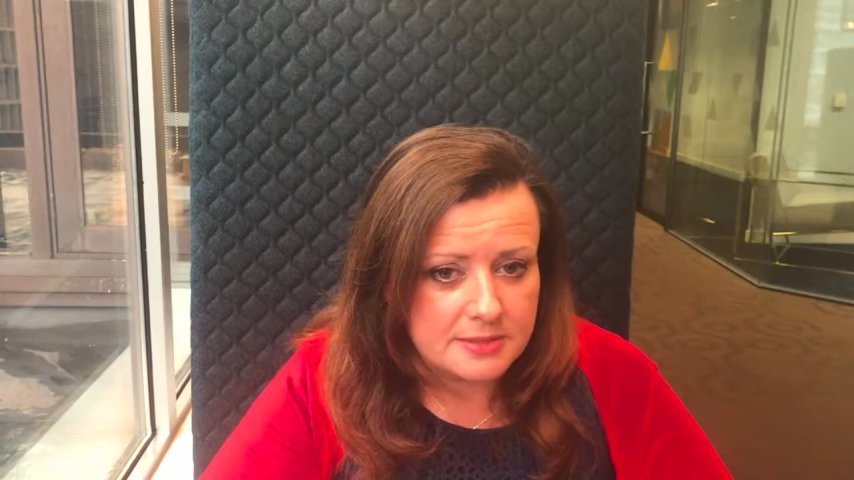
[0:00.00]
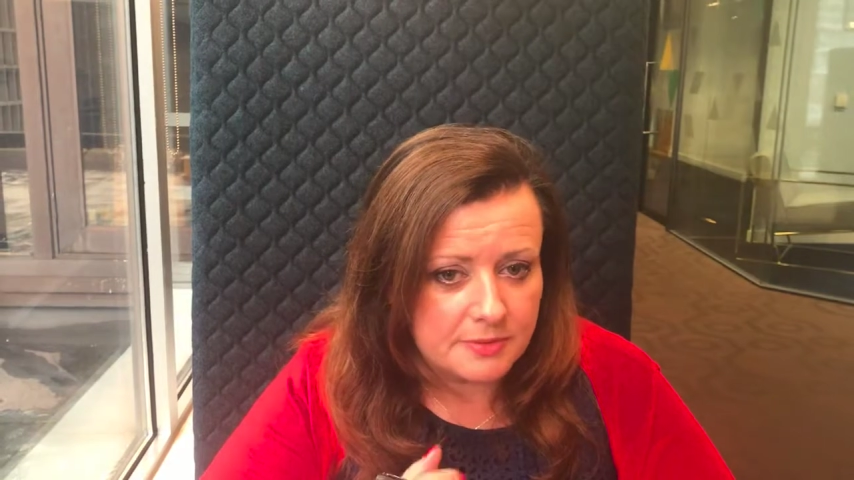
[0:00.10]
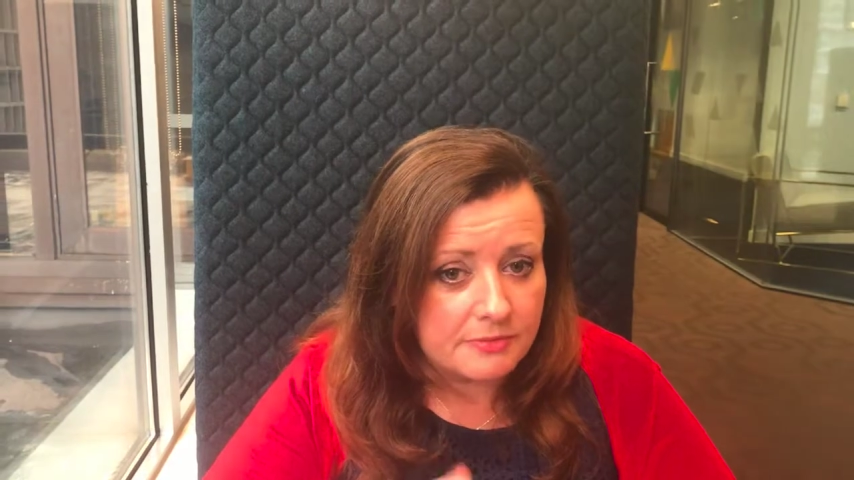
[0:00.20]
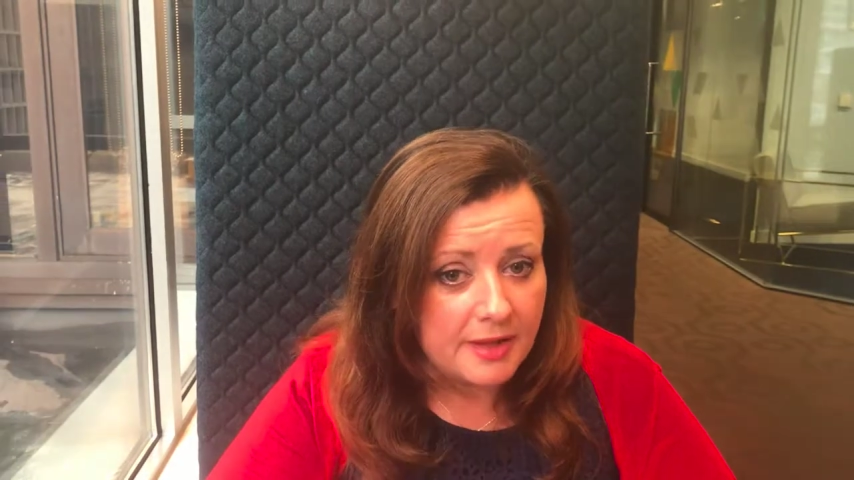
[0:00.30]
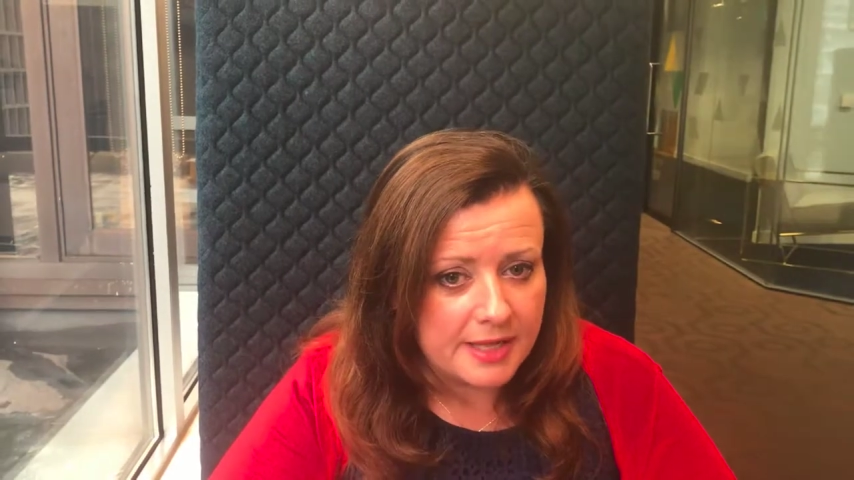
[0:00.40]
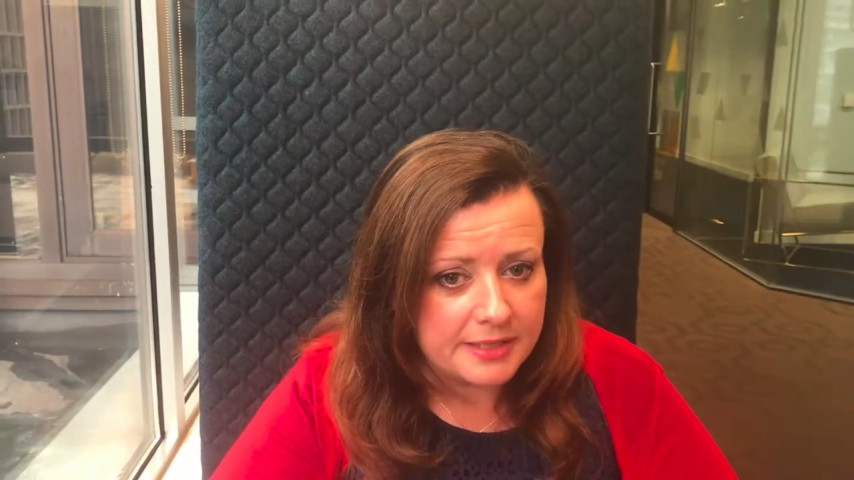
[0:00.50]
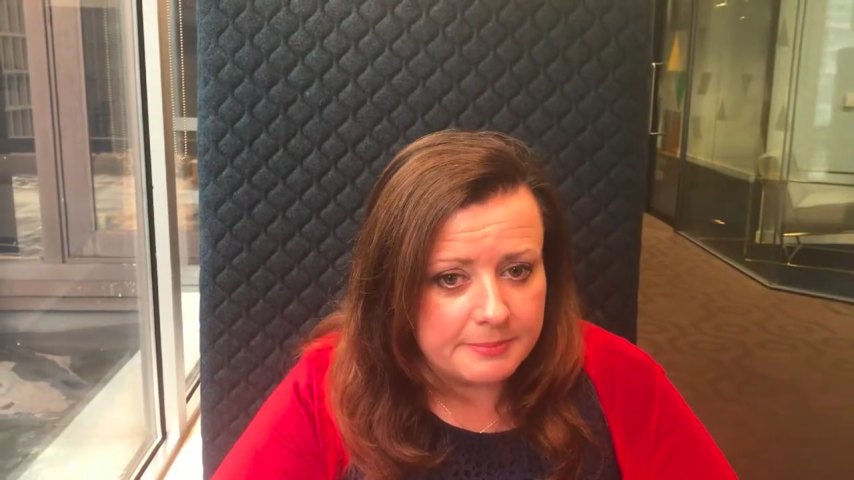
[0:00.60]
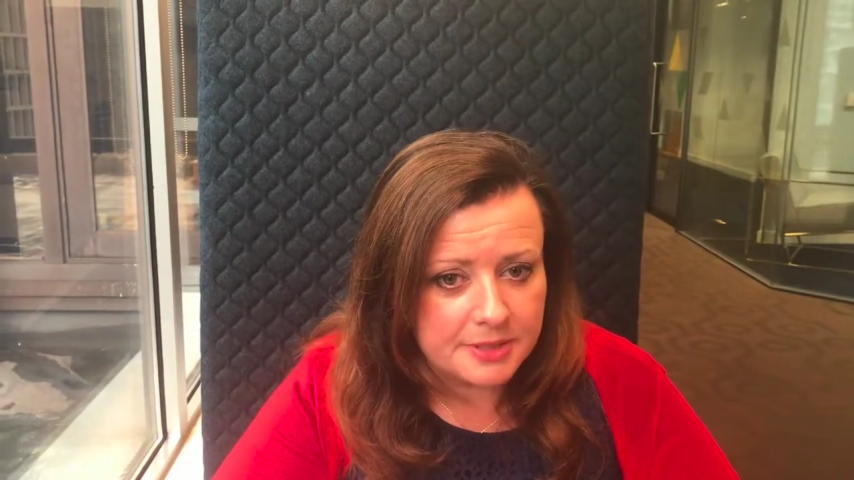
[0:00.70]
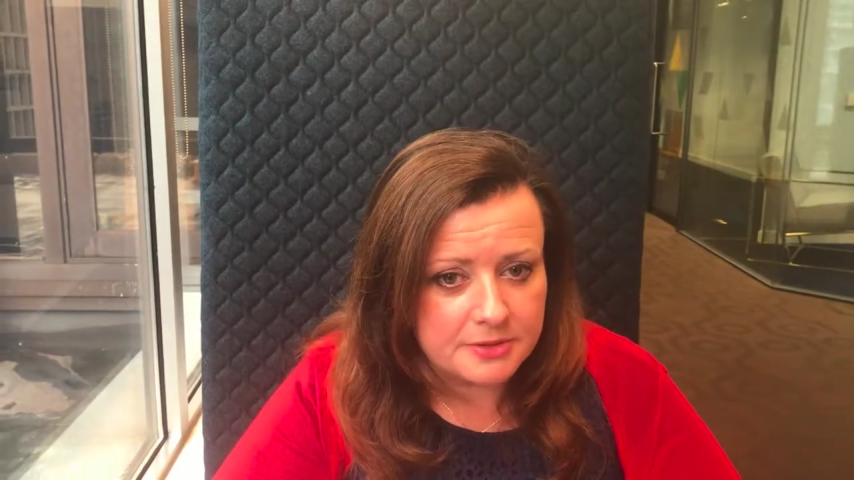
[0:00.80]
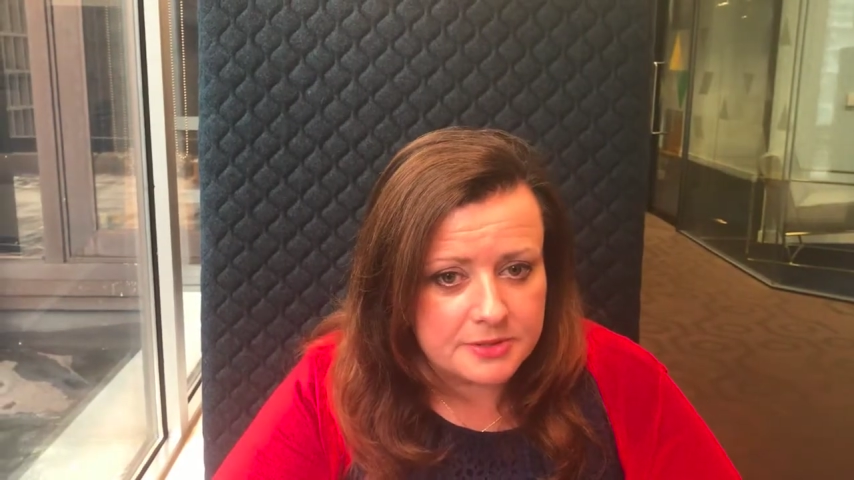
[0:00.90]
So a file
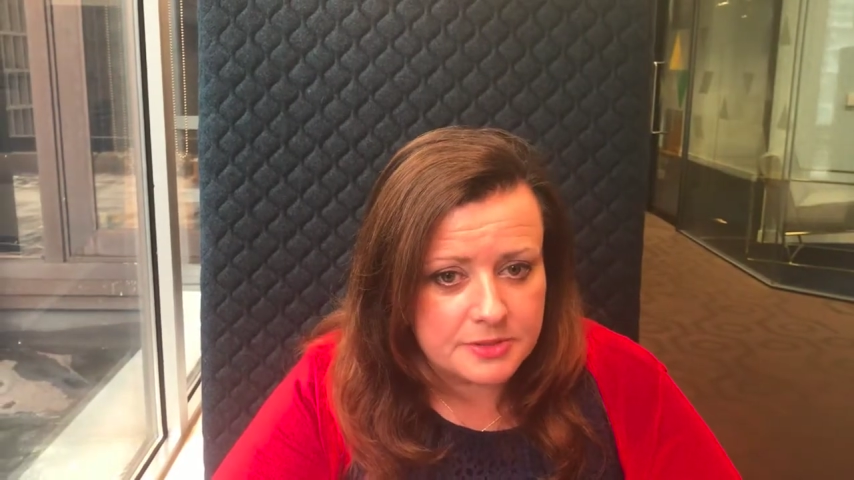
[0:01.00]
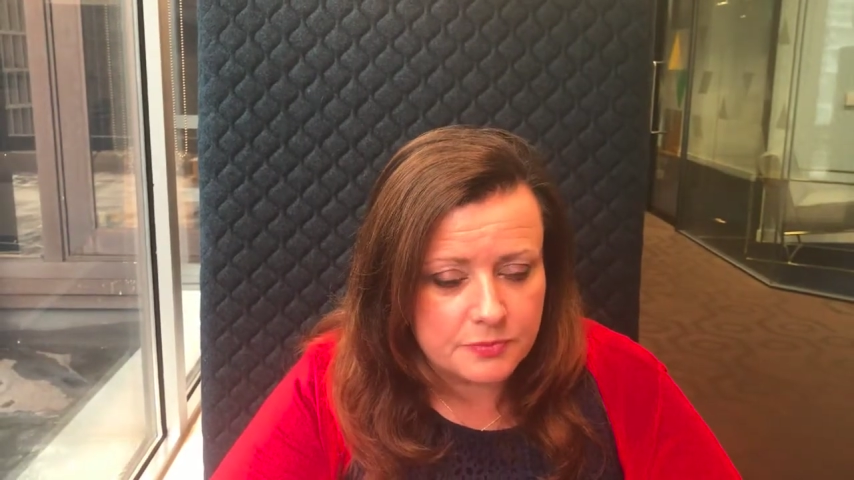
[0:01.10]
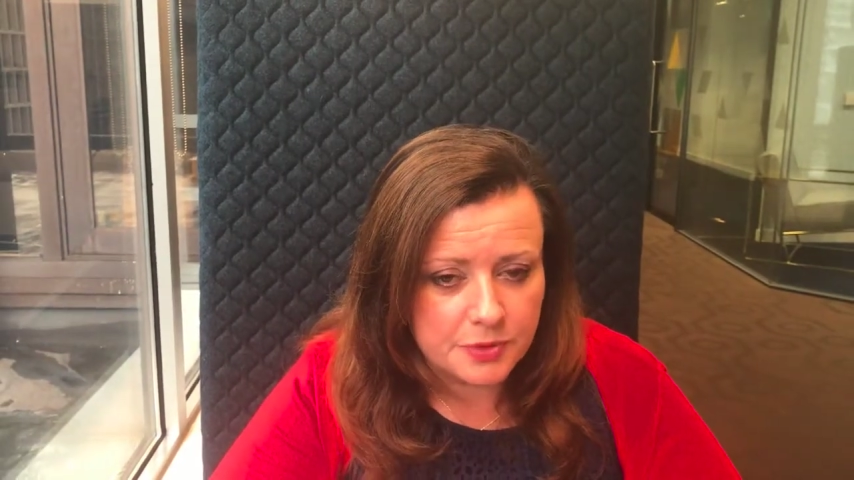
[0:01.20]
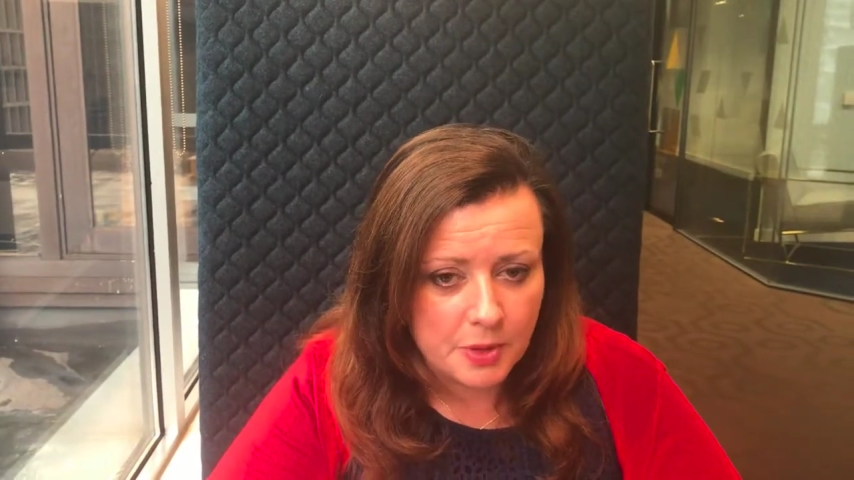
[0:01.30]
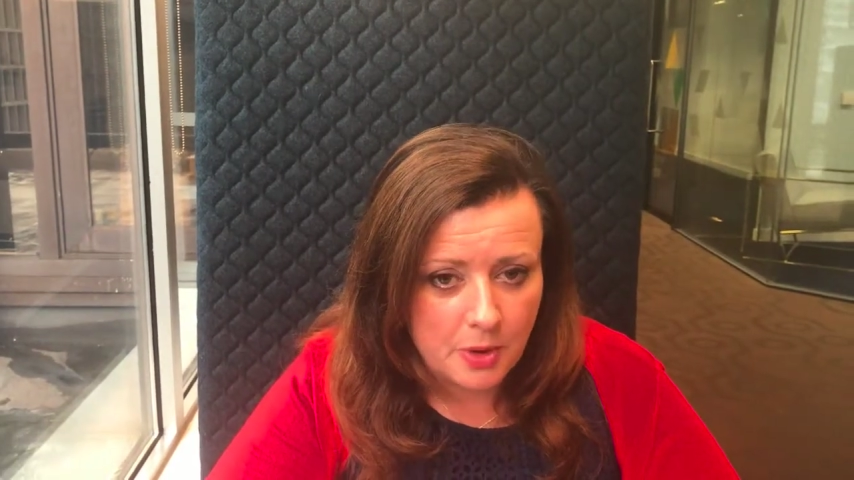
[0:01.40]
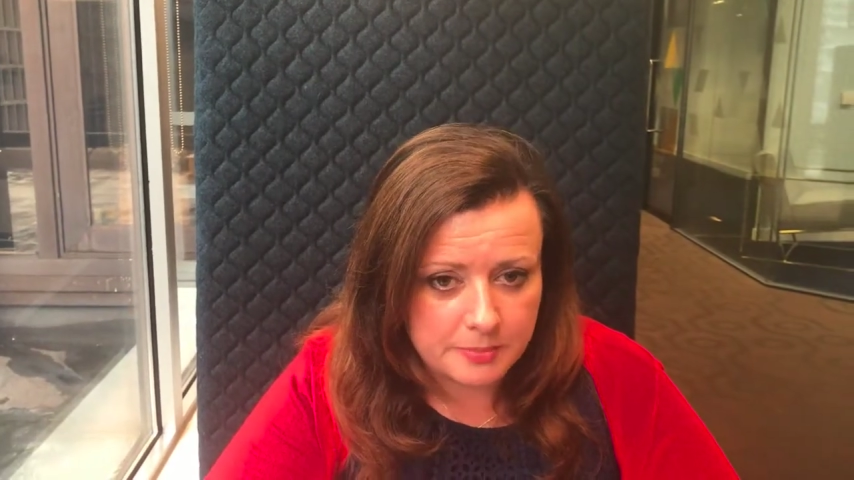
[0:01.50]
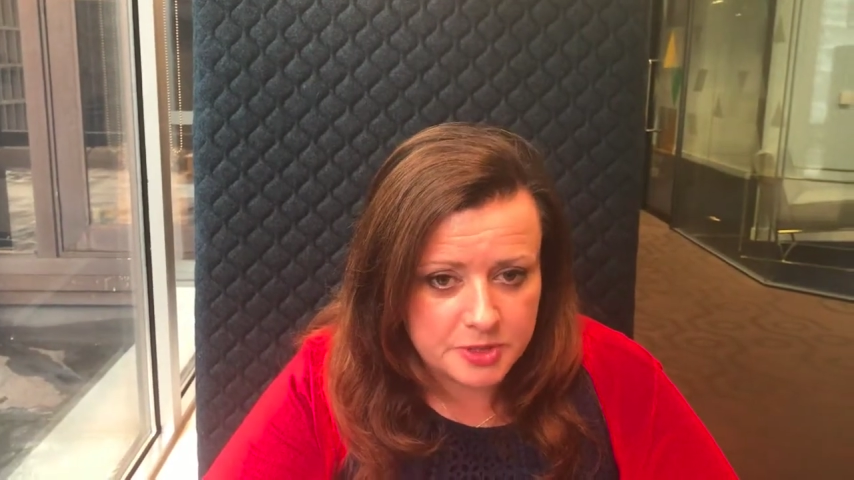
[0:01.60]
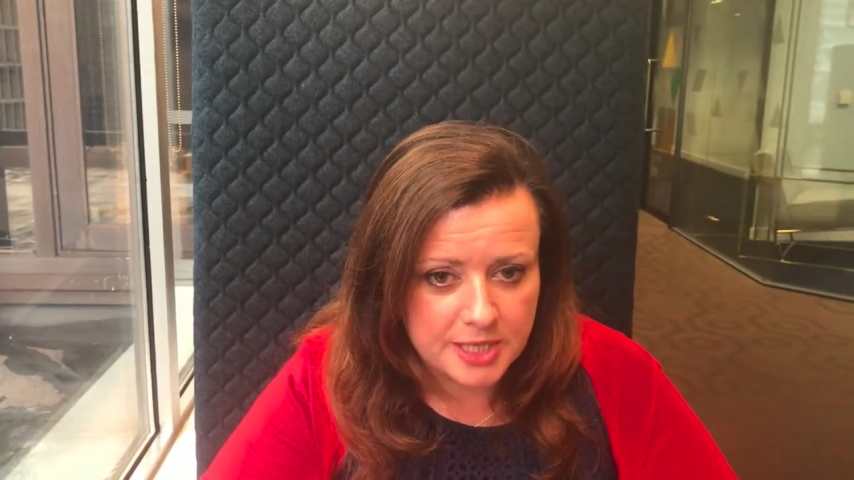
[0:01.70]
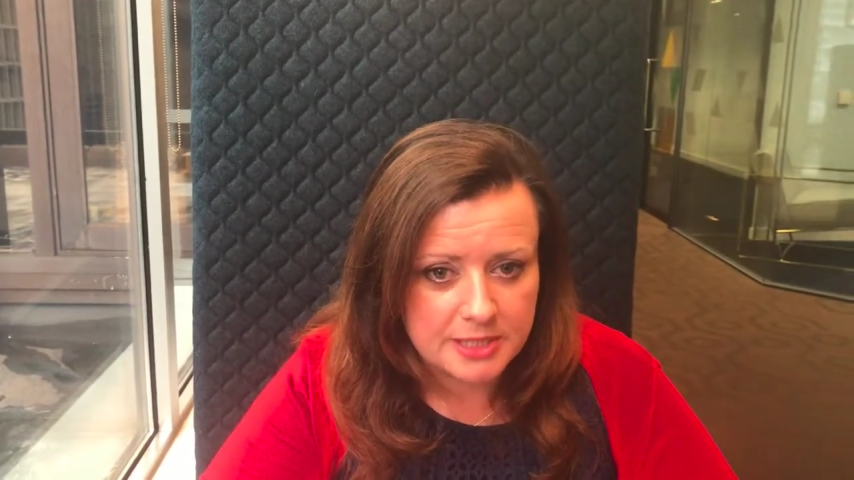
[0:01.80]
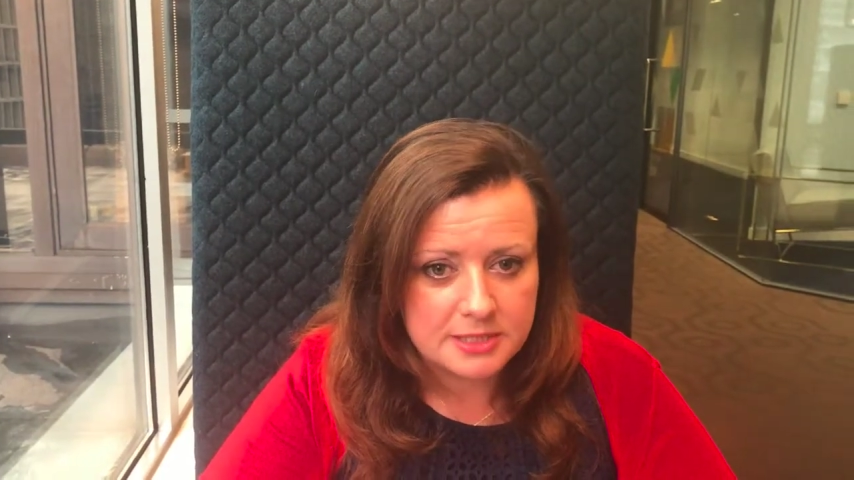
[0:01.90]
can belong to one
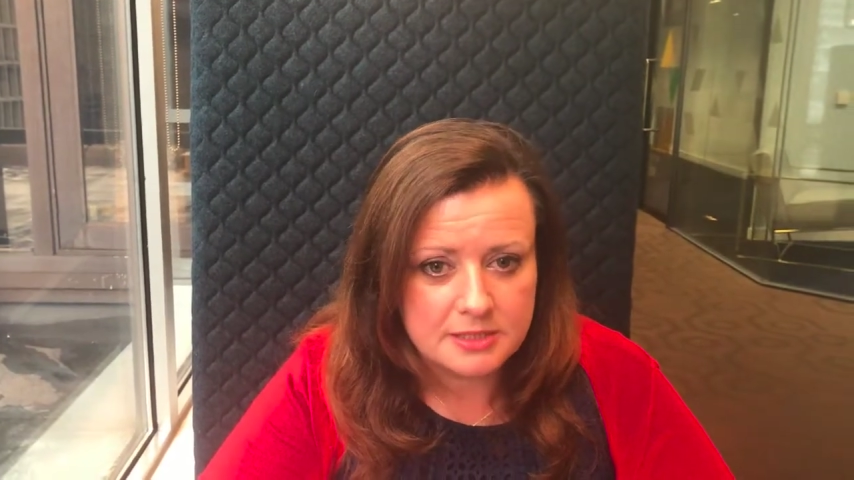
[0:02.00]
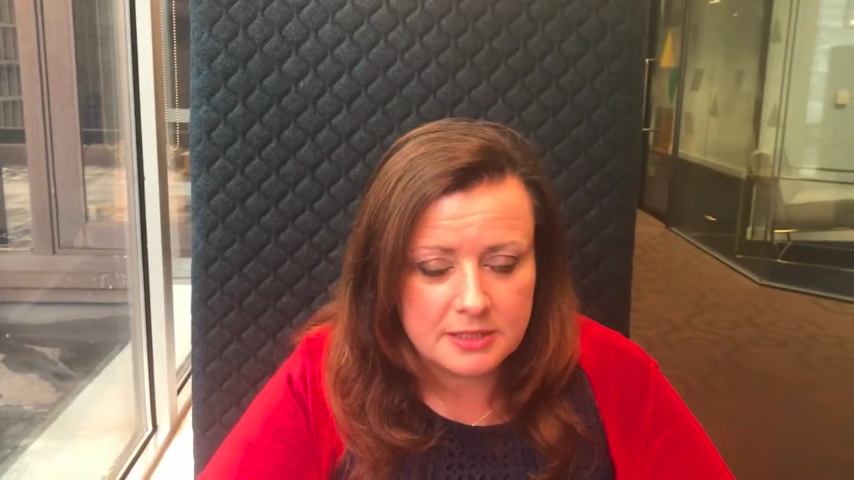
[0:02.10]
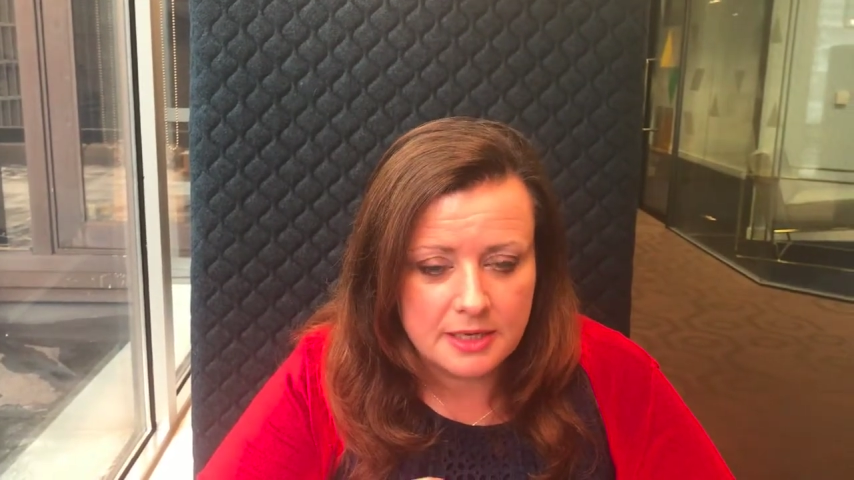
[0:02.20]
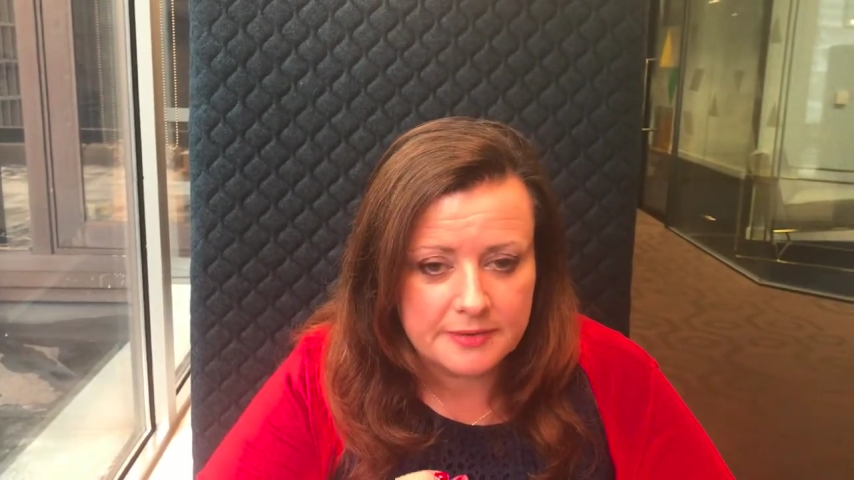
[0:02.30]
object,